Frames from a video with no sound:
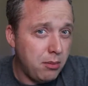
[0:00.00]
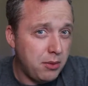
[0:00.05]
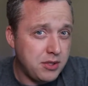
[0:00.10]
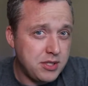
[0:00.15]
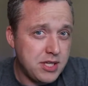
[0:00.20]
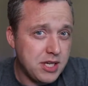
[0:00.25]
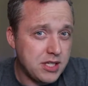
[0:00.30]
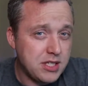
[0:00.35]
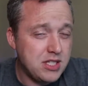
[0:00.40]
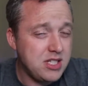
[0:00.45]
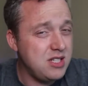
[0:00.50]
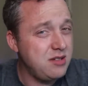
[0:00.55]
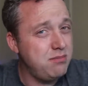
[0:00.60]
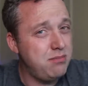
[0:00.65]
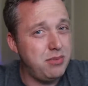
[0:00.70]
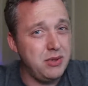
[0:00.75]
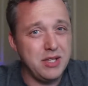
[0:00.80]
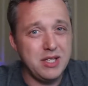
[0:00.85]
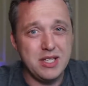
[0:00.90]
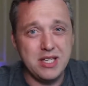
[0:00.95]

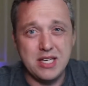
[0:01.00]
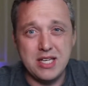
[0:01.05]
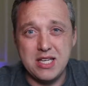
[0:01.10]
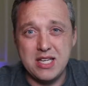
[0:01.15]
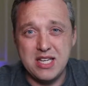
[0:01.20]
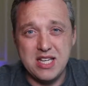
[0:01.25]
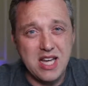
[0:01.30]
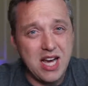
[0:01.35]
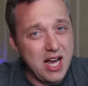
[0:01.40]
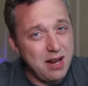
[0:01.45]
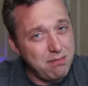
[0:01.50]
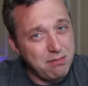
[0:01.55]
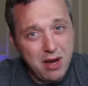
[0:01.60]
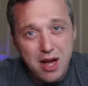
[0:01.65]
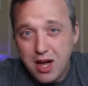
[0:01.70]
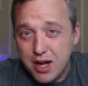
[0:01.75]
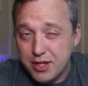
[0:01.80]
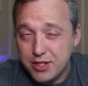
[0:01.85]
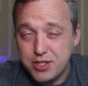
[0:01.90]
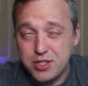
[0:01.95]
protected, but not
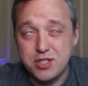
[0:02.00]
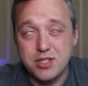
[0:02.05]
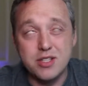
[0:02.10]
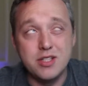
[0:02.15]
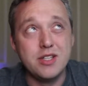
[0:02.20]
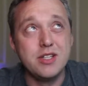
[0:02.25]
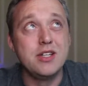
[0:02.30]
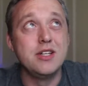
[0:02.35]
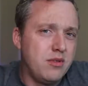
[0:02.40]
much.